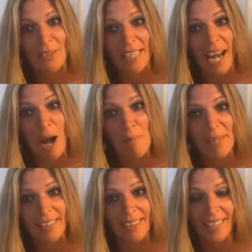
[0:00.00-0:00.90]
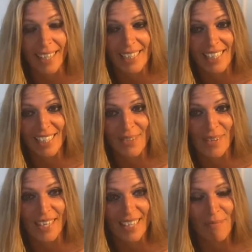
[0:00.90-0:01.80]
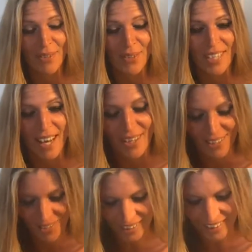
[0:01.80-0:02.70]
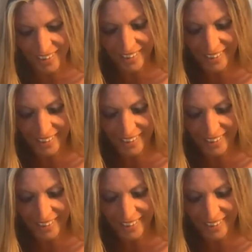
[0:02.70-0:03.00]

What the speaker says: Caribbean energy with. I'm so jealous you're there.